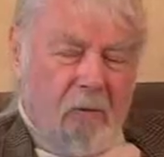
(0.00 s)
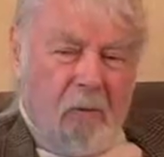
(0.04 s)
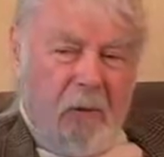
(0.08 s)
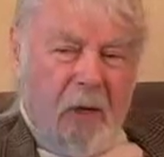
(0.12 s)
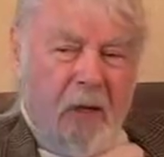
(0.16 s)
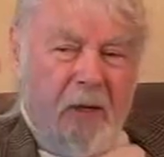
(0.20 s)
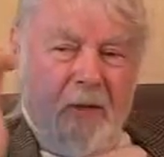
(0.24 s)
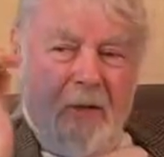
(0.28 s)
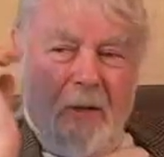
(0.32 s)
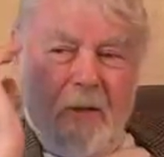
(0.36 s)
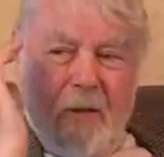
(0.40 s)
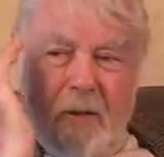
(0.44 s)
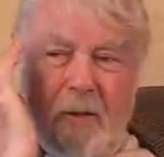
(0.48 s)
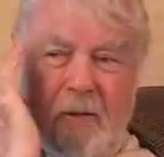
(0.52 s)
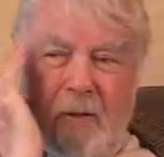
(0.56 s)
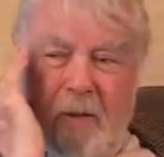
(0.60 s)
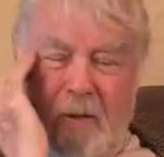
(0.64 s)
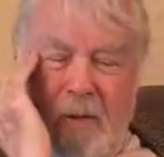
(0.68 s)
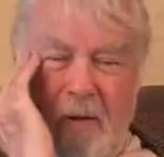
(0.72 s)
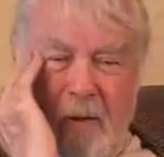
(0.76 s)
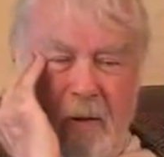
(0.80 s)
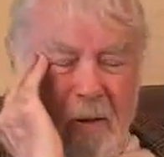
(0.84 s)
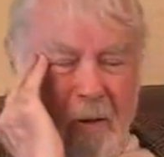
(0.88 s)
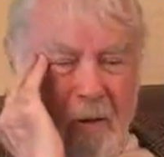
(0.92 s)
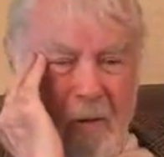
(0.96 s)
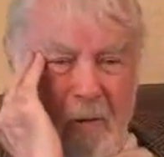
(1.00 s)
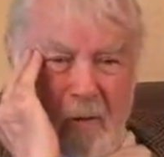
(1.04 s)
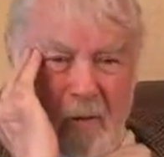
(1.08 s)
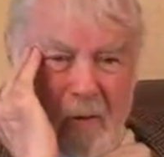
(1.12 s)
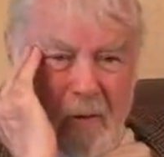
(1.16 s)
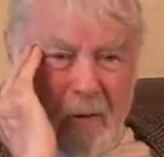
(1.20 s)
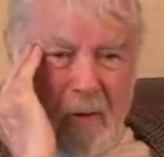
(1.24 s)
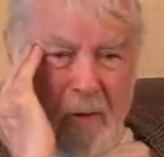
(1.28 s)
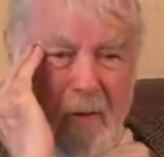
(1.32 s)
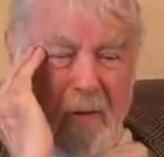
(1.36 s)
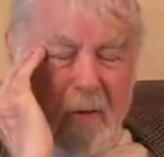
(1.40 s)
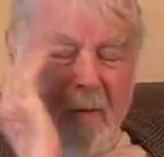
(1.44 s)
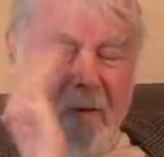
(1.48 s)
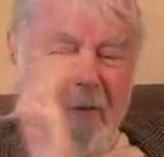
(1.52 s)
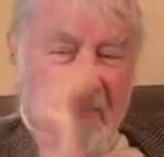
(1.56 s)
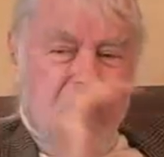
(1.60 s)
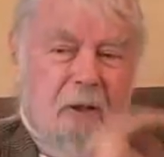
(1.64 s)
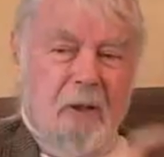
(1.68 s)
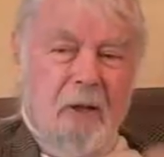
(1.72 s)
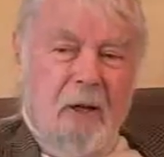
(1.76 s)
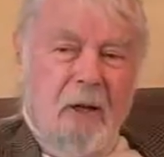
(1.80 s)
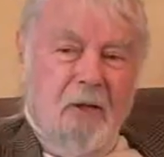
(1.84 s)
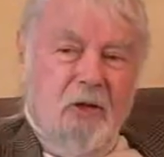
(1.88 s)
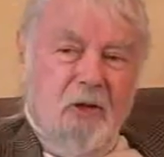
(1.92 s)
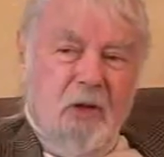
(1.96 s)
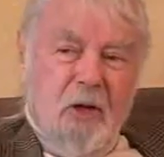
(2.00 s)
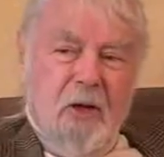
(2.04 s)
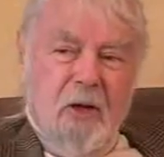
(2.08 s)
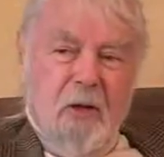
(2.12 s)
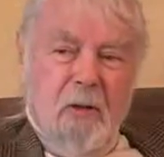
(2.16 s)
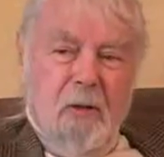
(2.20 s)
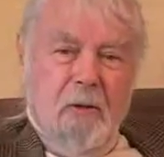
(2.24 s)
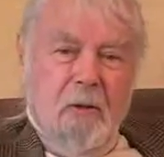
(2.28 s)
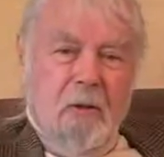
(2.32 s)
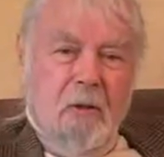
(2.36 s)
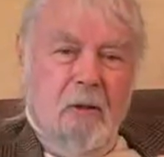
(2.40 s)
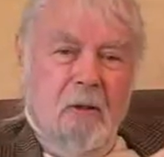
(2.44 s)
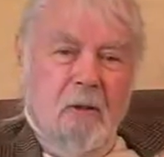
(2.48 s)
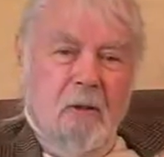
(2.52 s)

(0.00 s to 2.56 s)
bless it, has killed.